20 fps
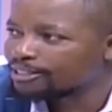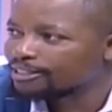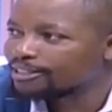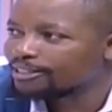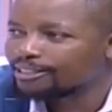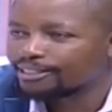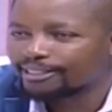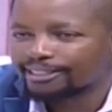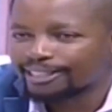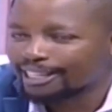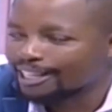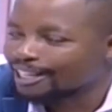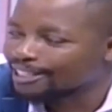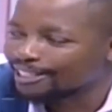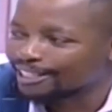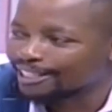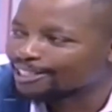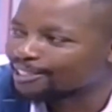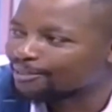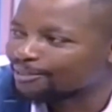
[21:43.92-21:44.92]
It's like I
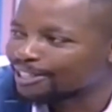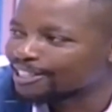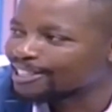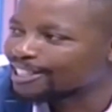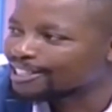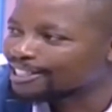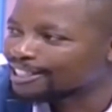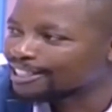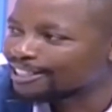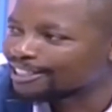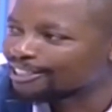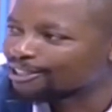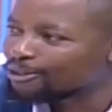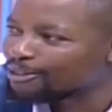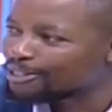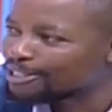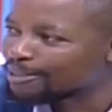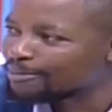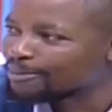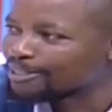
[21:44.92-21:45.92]
said, it's a very exciting
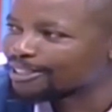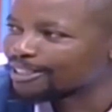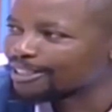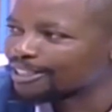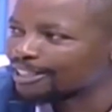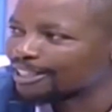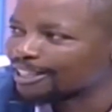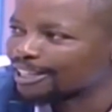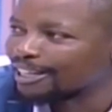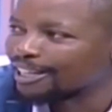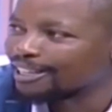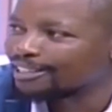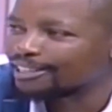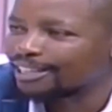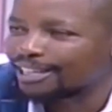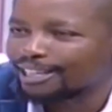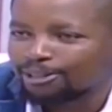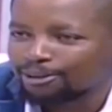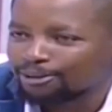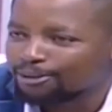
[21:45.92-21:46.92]
concept. Right. And
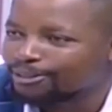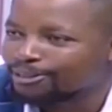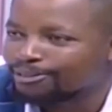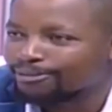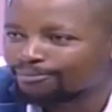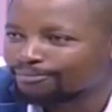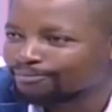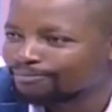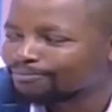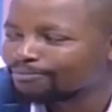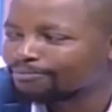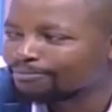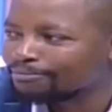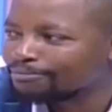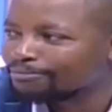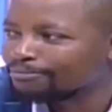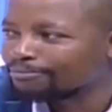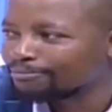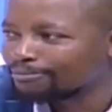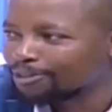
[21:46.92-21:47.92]
guys should
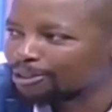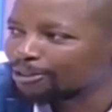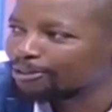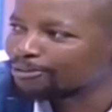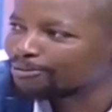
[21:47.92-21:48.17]
no.